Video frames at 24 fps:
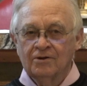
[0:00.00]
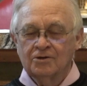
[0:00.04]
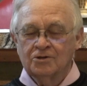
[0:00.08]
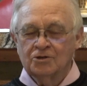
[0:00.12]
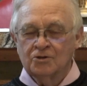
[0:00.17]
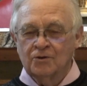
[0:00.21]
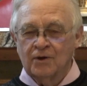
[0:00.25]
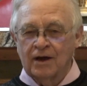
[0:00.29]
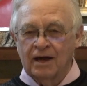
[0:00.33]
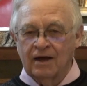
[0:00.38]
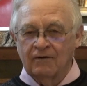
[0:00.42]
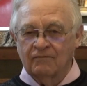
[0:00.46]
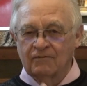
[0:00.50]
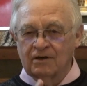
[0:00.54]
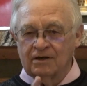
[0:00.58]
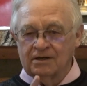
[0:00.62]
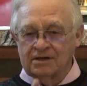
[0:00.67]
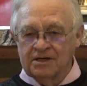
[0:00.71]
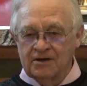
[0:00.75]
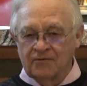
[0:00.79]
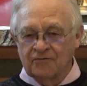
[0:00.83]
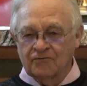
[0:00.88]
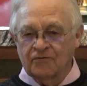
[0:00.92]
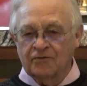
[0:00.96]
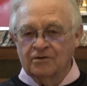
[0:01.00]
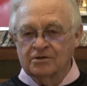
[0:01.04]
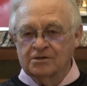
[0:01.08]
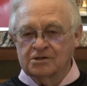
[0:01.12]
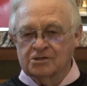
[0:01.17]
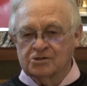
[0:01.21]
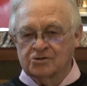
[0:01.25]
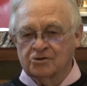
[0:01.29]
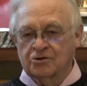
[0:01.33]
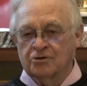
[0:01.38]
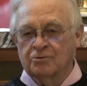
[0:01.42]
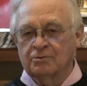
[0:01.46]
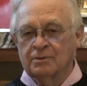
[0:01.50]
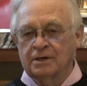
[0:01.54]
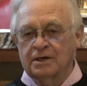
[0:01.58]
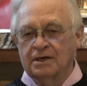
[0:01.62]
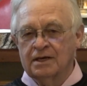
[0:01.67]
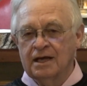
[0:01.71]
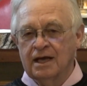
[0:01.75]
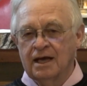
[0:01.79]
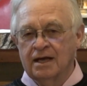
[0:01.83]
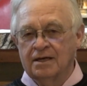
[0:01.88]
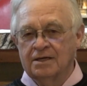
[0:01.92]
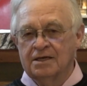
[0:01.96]
to have a different sermon
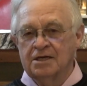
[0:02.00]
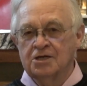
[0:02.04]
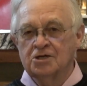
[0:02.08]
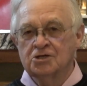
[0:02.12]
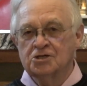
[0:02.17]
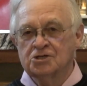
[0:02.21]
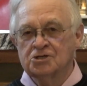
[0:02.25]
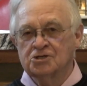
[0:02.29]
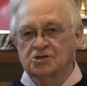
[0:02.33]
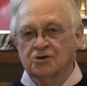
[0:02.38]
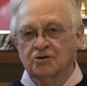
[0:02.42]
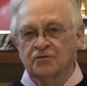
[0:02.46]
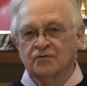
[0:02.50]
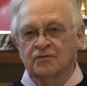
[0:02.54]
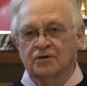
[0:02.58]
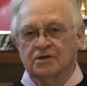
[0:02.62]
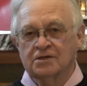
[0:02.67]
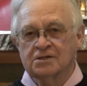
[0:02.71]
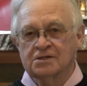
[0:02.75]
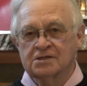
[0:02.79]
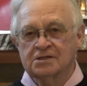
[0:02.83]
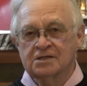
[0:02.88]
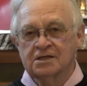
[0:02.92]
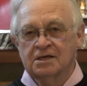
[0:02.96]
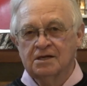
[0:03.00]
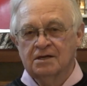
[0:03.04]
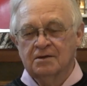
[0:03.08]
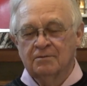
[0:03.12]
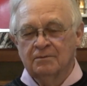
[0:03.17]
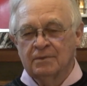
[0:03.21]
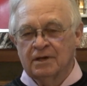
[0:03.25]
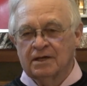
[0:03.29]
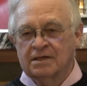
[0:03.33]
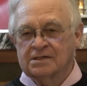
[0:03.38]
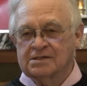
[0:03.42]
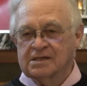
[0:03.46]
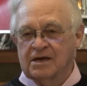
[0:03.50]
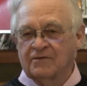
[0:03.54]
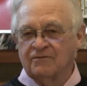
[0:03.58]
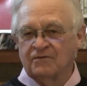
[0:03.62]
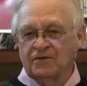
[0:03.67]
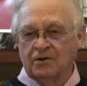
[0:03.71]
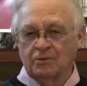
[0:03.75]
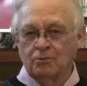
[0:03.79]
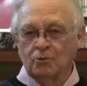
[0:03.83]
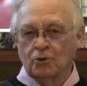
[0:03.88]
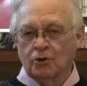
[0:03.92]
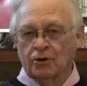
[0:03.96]
at each service because I
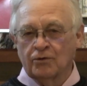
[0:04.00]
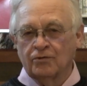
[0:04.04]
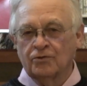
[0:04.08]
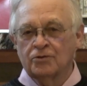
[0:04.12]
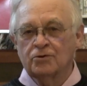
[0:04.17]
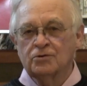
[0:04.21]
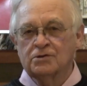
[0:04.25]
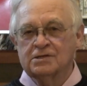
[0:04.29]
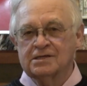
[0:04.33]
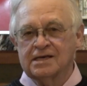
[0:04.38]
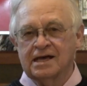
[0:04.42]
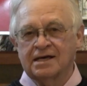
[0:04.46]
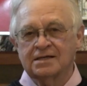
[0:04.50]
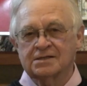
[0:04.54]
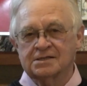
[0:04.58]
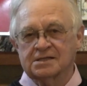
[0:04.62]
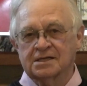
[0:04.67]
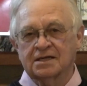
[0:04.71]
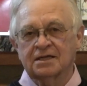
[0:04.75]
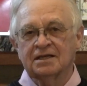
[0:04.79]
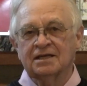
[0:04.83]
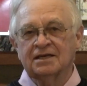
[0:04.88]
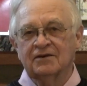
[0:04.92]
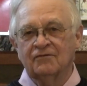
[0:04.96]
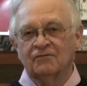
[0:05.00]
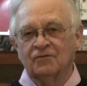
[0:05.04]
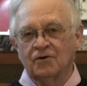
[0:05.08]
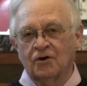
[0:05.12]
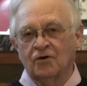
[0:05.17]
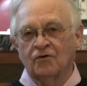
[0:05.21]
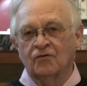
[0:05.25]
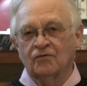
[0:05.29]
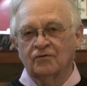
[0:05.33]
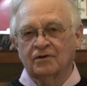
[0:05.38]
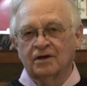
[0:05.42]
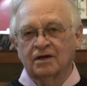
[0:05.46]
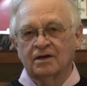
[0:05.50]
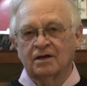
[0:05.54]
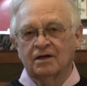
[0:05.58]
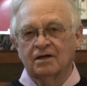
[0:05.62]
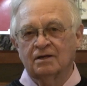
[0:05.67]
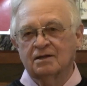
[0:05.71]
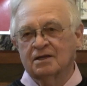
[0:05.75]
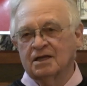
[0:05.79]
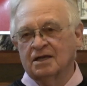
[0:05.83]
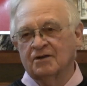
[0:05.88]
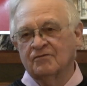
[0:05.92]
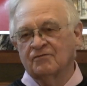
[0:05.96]
feel more enthusiastically involved in
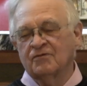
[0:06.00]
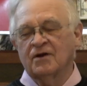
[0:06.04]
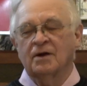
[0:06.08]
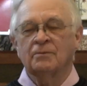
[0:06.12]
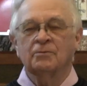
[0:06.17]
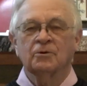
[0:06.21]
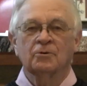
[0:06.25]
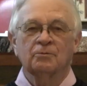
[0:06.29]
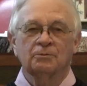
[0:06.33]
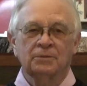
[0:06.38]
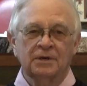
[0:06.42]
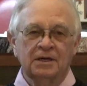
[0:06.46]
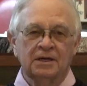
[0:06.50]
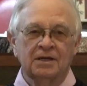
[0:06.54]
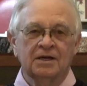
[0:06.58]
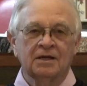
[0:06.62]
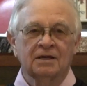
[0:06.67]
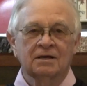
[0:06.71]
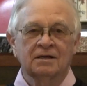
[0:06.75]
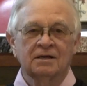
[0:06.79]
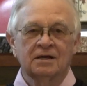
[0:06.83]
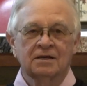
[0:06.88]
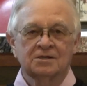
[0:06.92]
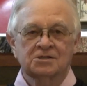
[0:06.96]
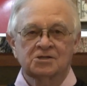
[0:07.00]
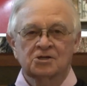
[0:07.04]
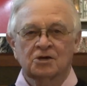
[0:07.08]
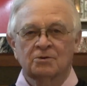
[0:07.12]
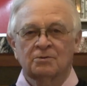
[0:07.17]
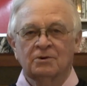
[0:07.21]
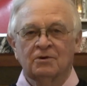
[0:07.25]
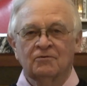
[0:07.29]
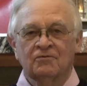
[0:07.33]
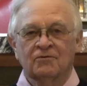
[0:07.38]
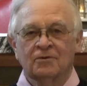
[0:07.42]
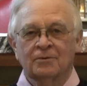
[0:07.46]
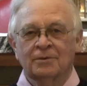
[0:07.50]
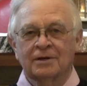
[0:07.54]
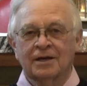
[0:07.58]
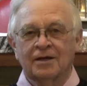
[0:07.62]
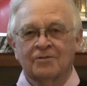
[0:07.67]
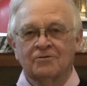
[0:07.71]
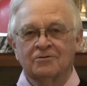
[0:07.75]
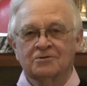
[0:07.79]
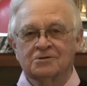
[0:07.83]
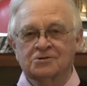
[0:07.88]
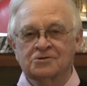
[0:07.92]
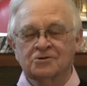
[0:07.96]
it than if I'm repeating a sermon from
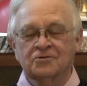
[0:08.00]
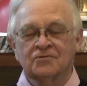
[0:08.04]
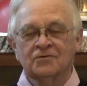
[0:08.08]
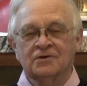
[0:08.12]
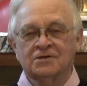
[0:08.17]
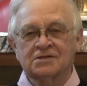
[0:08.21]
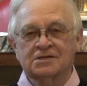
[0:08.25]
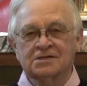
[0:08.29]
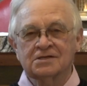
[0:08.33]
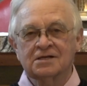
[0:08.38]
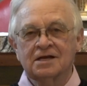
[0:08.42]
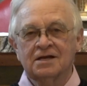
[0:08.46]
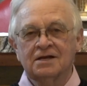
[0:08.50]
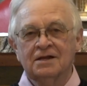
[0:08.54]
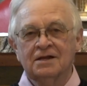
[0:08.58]
another service.